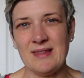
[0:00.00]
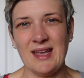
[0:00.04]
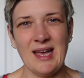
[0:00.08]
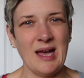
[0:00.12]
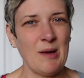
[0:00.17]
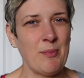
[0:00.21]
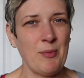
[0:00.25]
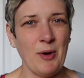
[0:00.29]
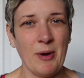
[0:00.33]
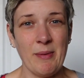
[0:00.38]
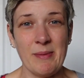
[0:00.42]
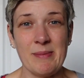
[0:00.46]
I
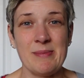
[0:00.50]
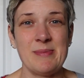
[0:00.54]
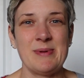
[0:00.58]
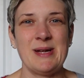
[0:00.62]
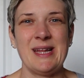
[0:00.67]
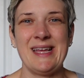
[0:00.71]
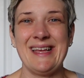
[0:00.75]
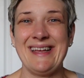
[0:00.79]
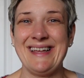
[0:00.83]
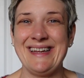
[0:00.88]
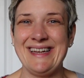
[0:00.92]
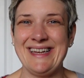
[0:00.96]

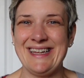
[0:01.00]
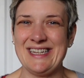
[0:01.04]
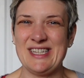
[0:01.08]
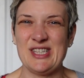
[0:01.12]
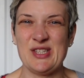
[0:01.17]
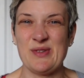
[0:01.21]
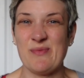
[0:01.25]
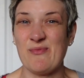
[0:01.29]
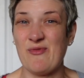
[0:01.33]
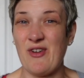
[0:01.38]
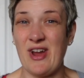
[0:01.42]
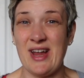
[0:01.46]
probably need
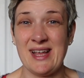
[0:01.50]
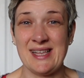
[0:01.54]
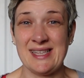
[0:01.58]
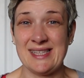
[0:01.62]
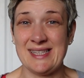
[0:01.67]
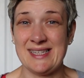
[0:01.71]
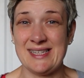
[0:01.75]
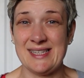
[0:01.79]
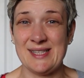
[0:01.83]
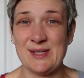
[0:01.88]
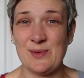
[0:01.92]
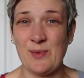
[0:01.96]
some
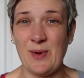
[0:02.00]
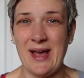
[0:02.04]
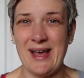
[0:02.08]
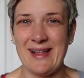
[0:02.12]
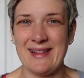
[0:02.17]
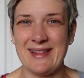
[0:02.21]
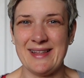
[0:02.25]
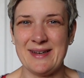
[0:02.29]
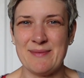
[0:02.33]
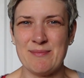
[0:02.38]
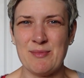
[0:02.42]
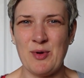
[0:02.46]
rest as
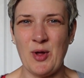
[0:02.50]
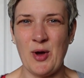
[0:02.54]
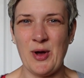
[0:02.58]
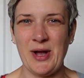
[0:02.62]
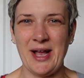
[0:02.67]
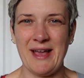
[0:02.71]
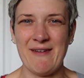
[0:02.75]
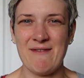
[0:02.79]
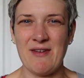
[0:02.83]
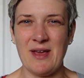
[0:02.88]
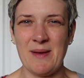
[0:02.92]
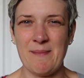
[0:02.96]
well. I'm not
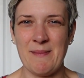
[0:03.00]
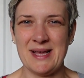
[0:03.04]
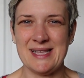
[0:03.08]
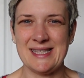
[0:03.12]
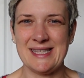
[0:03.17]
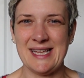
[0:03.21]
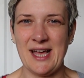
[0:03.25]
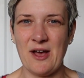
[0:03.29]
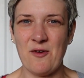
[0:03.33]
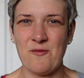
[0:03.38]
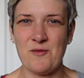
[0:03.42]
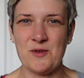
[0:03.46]
giving
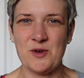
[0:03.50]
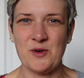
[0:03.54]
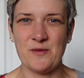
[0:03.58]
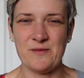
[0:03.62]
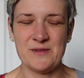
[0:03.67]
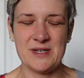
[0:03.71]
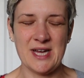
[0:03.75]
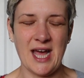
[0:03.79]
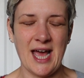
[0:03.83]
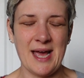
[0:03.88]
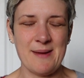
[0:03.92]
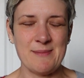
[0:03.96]
myself enough
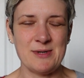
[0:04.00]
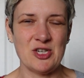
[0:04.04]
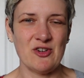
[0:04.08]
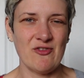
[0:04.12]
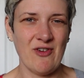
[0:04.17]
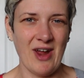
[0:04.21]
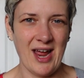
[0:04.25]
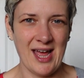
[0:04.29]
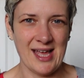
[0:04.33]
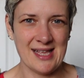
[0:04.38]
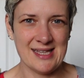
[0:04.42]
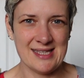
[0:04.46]
time to
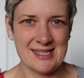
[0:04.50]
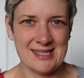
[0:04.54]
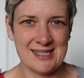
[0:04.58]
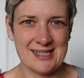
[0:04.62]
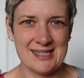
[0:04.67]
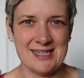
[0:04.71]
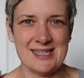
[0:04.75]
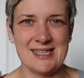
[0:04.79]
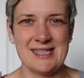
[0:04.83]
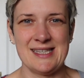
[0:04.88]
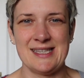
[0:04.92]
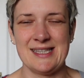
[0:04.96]

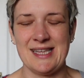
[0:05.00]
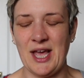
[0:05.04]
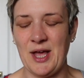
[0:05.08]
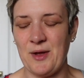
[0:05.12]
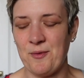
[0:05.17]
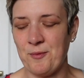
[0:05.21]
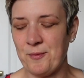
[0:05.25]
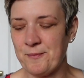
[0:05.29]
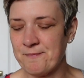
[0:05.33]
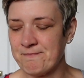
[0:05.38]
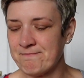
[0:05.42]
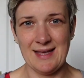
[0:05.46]
rest,
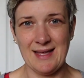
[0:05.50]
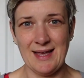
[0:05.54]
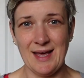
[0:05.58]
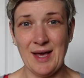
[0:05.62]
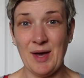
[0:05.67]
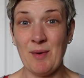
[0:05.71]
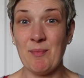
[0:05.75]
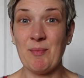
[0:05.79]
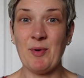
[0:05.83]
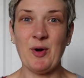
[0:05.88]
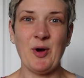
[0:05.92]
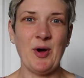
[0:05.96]
so,
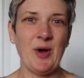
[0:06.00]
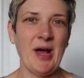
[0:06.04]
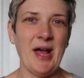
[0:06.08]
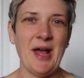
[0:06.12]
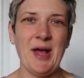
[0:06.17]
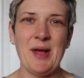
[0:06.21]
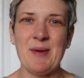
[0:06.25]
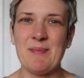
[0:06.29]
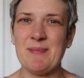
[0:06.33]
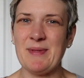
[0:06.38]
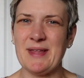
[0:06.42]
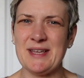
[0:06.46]
but I
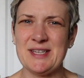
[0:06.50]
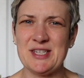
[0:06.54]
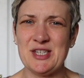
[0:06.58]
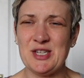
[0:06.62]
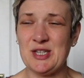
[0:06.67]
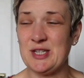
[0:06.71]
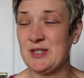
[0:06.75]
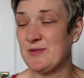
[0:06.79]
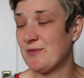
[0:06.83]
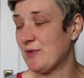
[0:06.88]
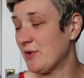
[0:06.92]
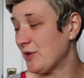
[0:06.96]
hope that's
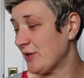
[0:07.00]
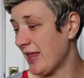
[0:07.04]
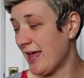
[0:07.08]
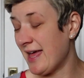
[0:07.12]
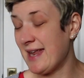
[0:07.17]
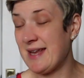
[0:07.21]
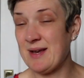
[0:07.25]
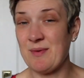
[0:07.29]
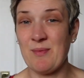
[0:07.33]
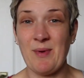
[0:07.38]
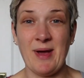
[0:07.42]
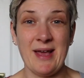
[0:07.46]
useful
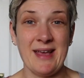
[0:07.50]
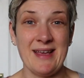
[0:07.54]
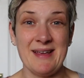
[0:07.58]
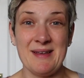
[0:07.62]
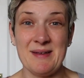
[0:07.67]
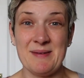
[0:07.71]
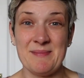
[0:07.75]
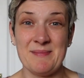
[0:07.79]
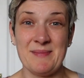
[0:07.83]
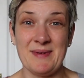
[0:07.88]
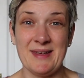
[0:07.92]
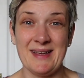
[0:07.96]
anyway
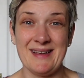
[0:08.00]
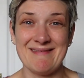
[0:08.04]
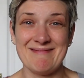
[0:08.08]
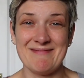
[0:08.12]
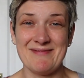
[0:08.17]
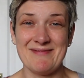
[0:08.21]
in me